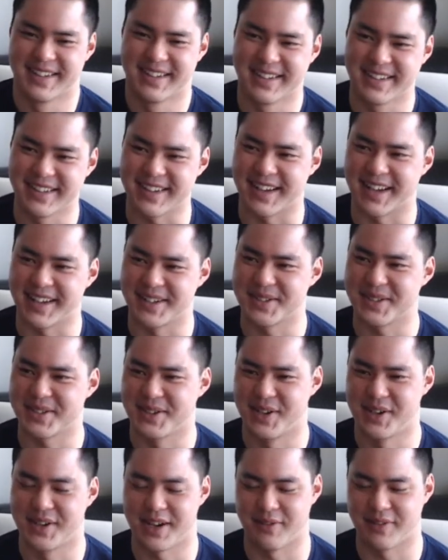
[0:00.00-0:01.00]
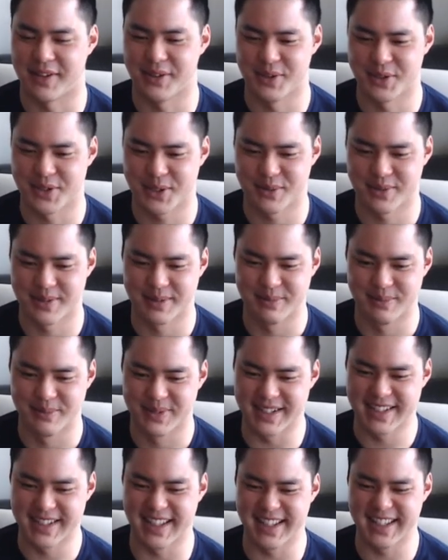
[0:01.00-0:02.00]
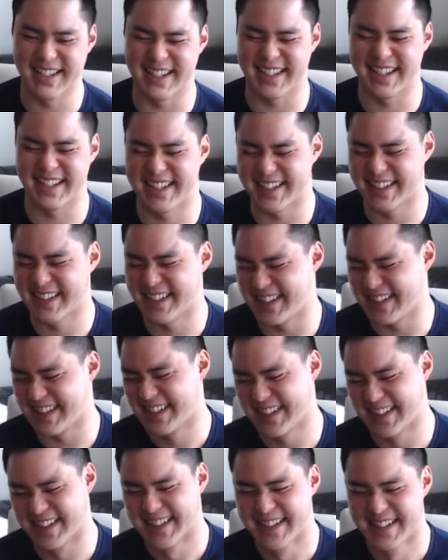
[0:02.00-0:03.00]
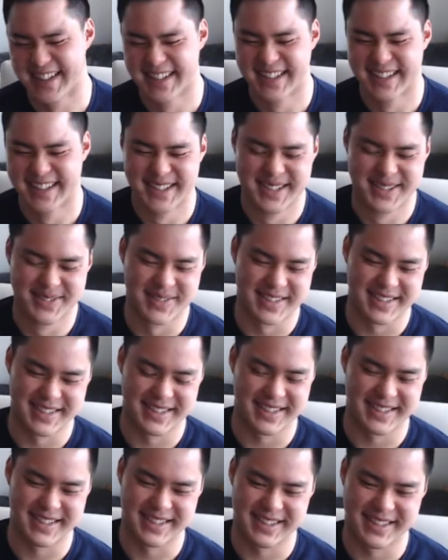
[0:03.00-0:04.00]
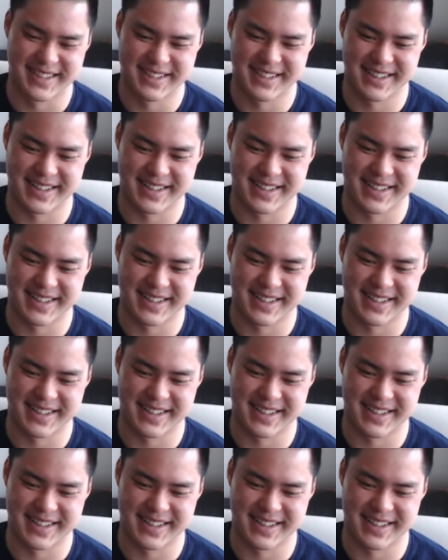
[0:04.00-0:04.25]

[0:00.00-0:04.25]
Yeah, I guess you kind of get used to it. But